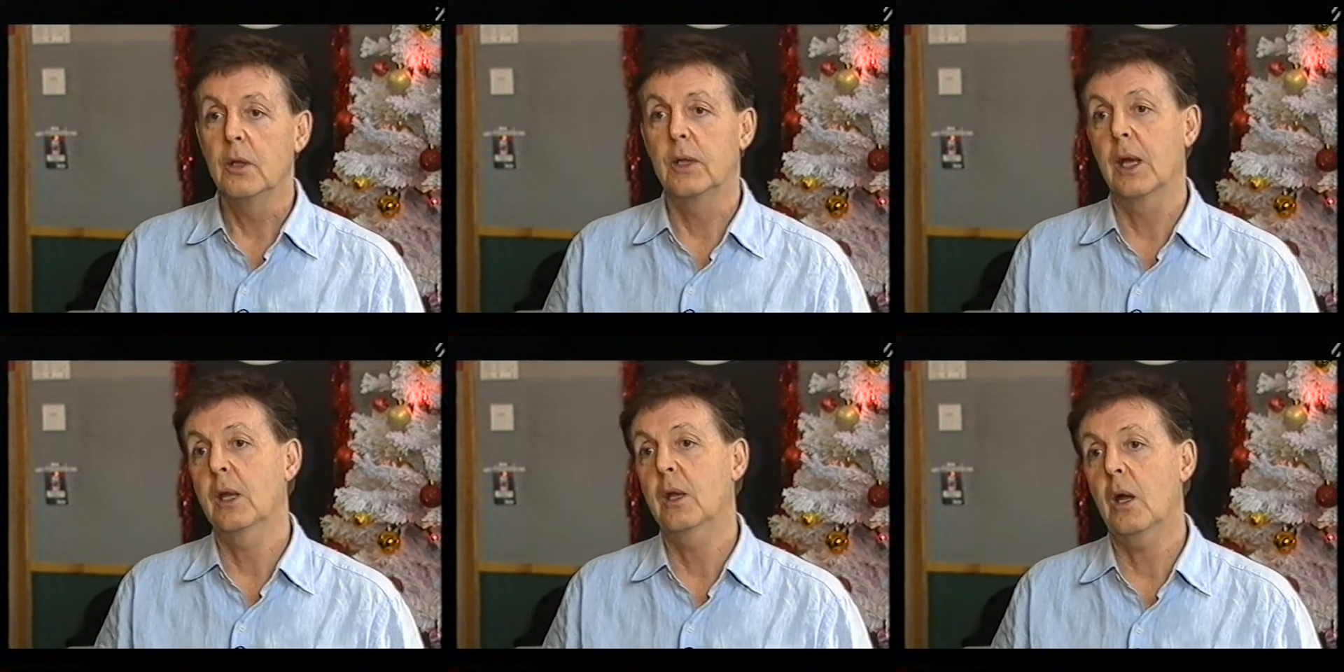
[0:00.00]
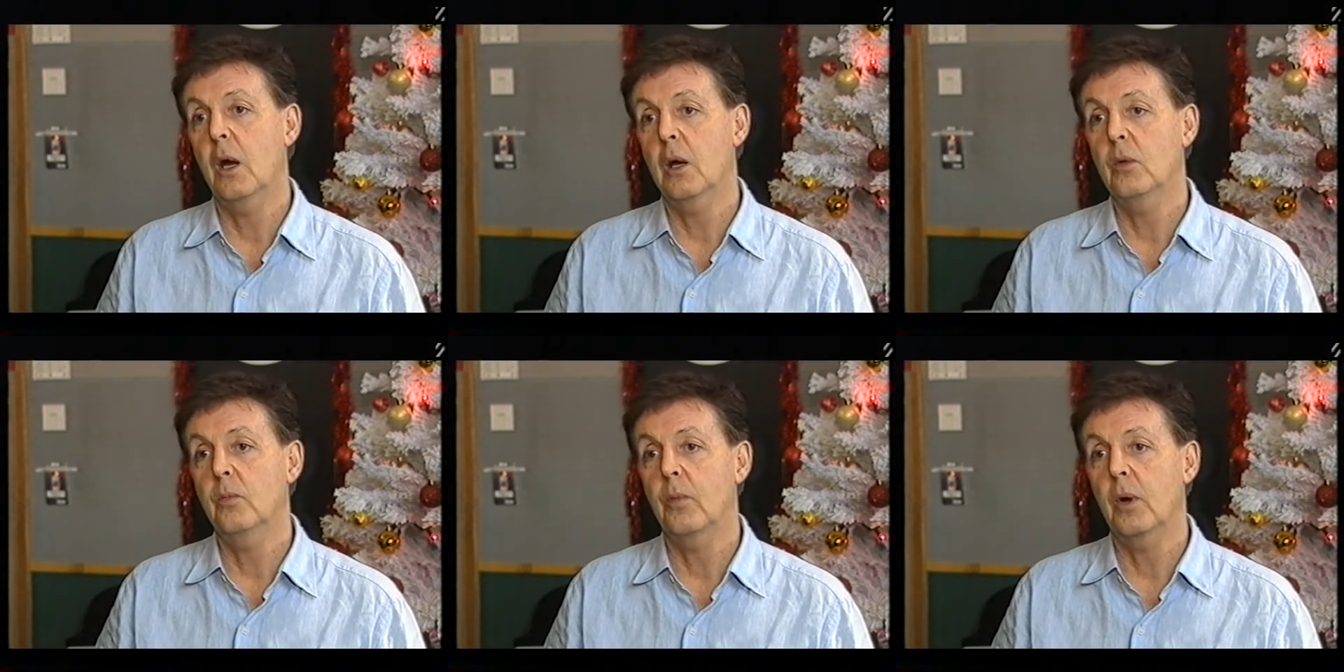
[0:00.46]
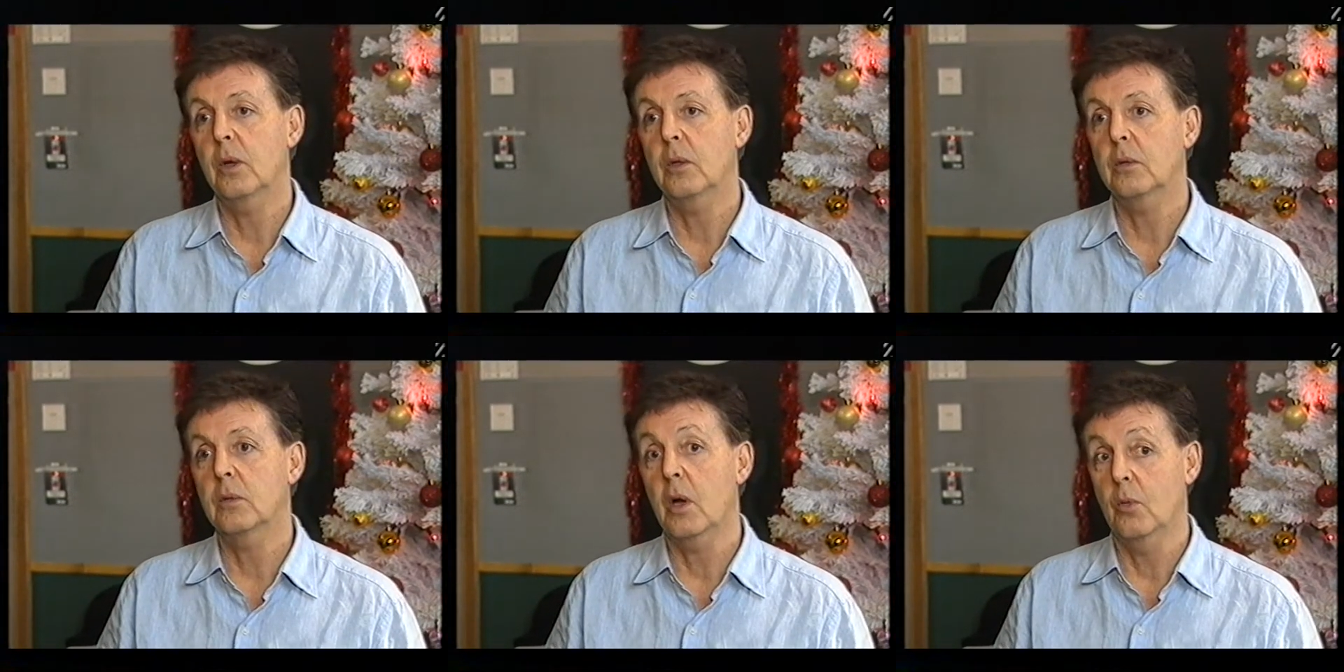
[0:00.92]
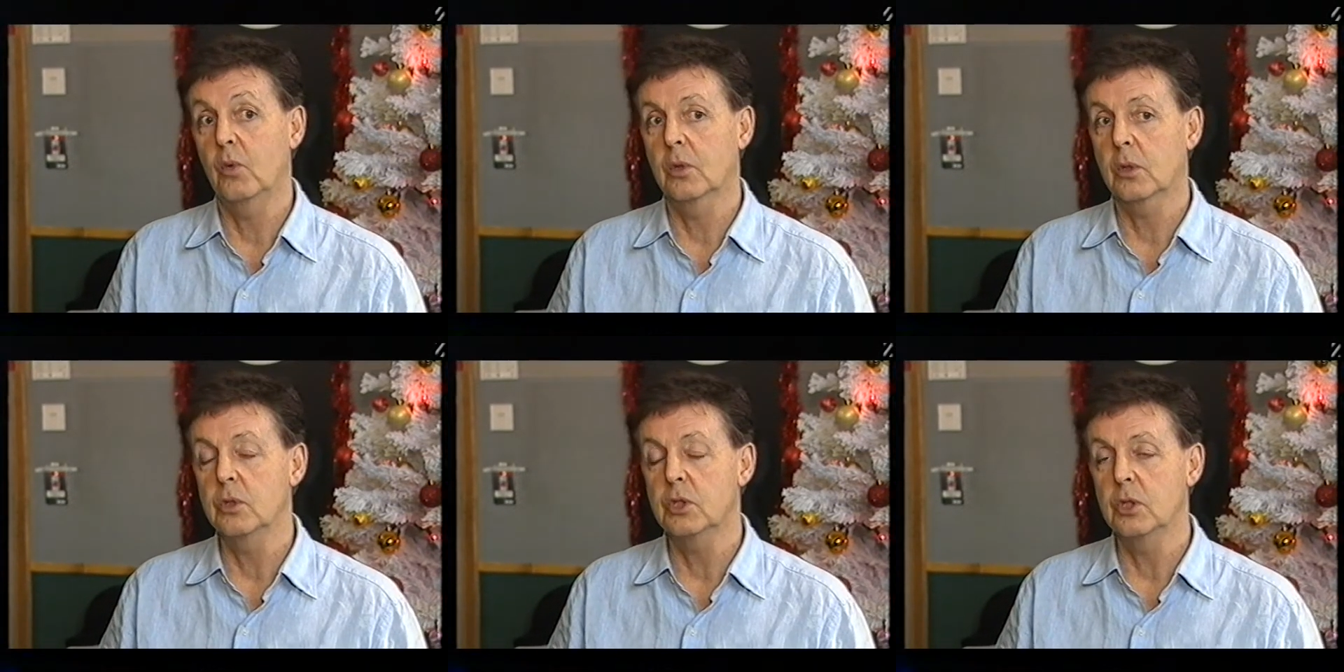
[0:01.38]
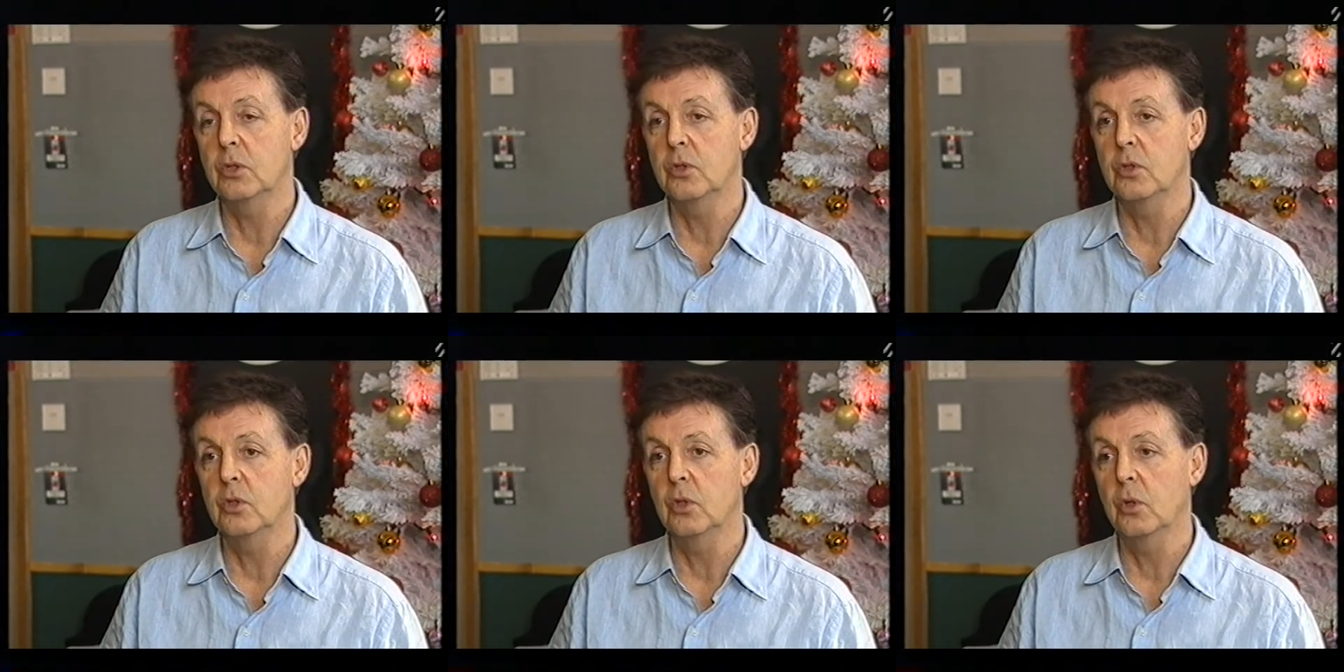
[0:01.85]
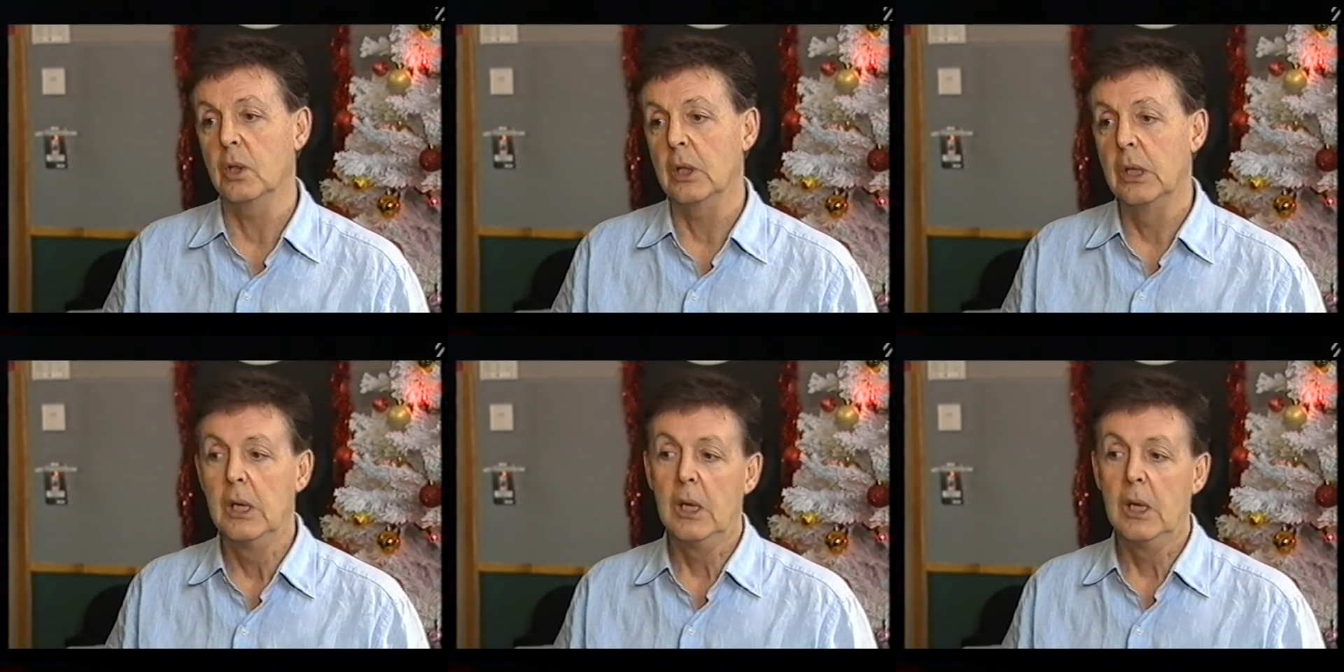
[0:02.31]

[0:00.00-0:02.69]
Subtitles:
then I will continue to do it.